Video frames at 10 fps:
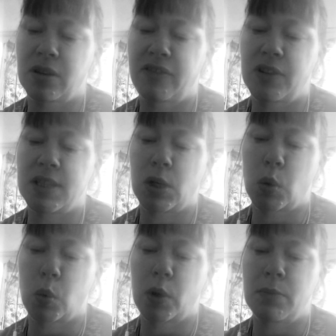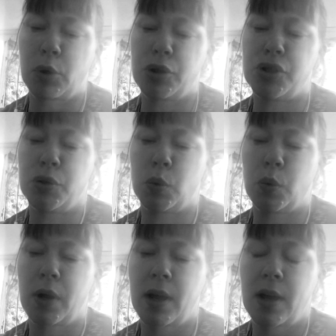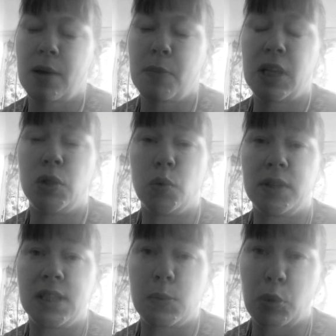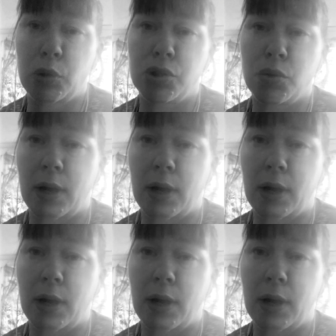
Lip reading: I mentioned, the physical, emotional, mental and